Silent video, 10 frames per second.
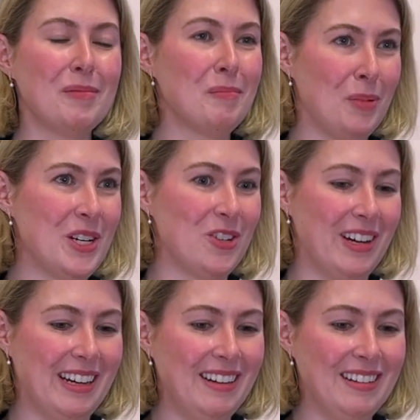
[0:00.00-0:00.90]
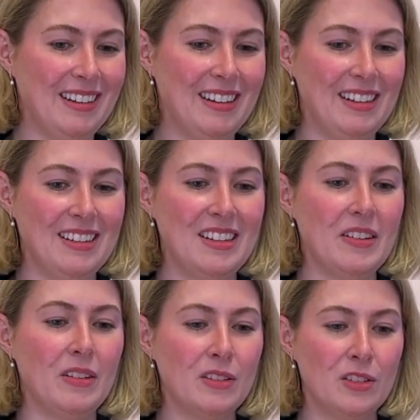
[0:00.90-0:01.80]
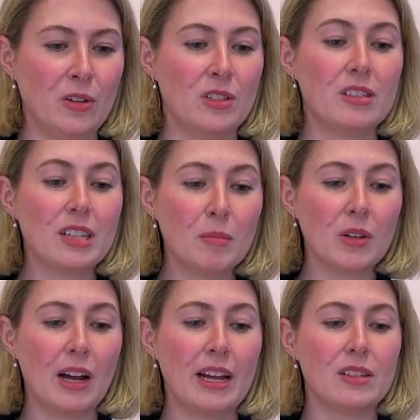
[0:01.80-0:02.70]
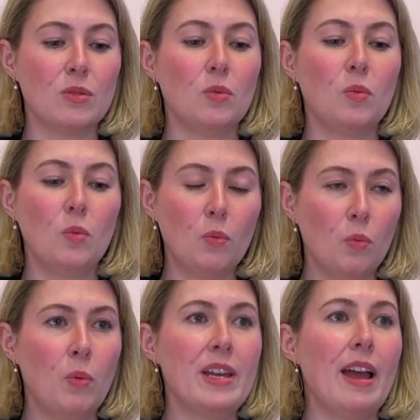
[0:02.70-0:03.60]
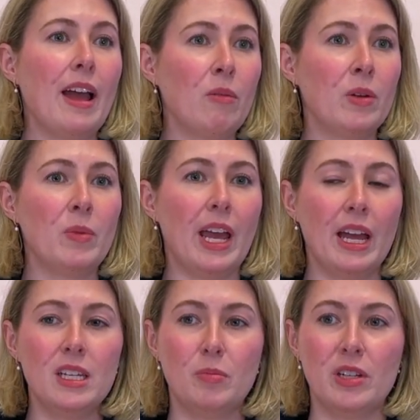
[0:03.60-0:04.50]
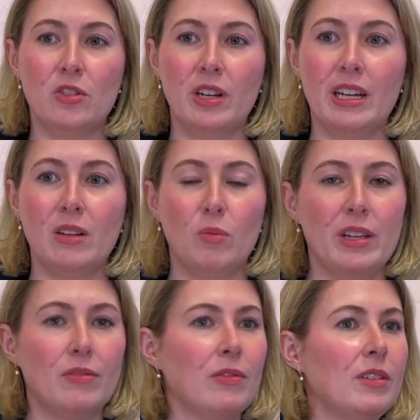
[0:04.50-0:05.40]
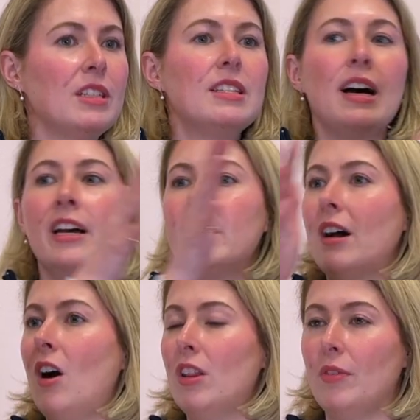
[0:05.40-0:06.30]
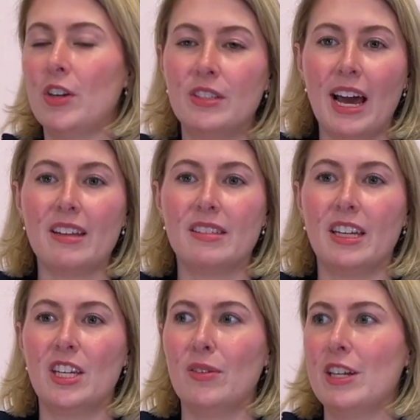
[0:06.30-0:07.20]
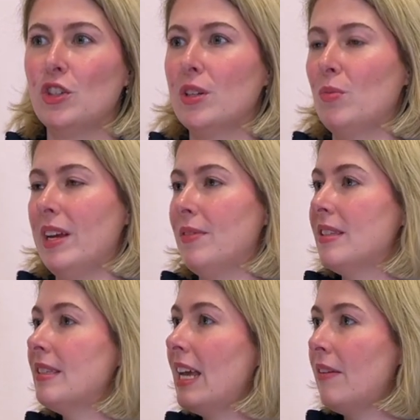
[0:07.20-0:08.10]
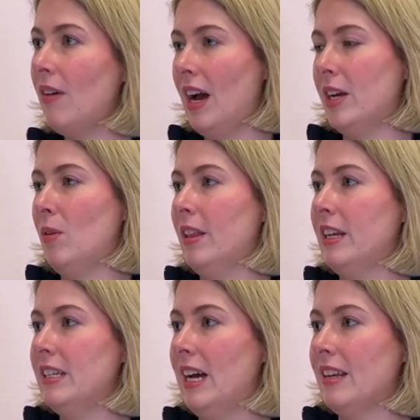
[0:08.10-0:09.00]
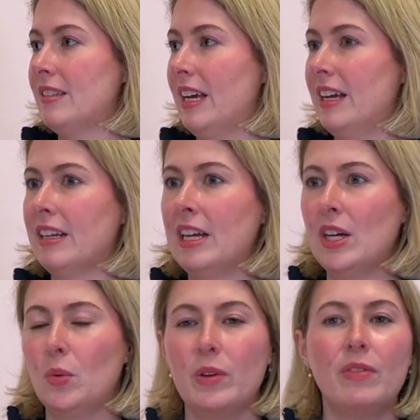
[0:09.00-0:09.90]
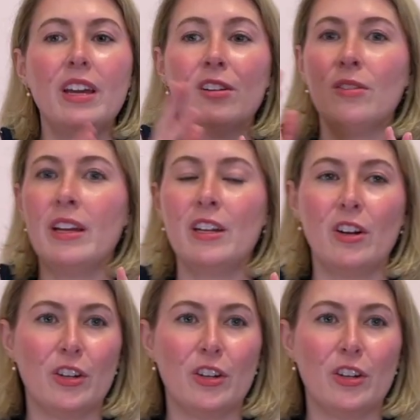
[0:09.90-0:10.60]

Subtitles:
pre-training. So to summarize, when we end pre-training, we've done all of our data set curation, we have a safe, high-quality data set, we've iterated in our